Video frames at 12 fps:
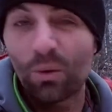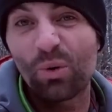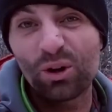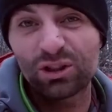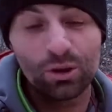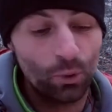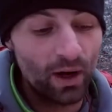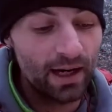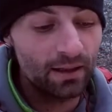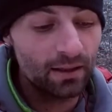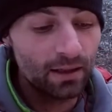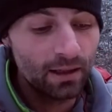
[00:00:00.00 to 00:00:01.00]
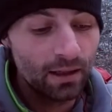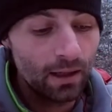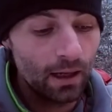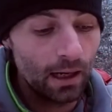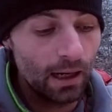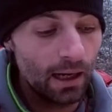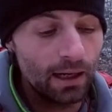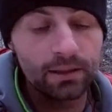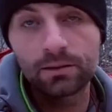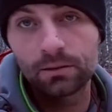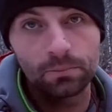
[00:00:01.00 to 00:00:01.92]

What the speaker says: It works great, but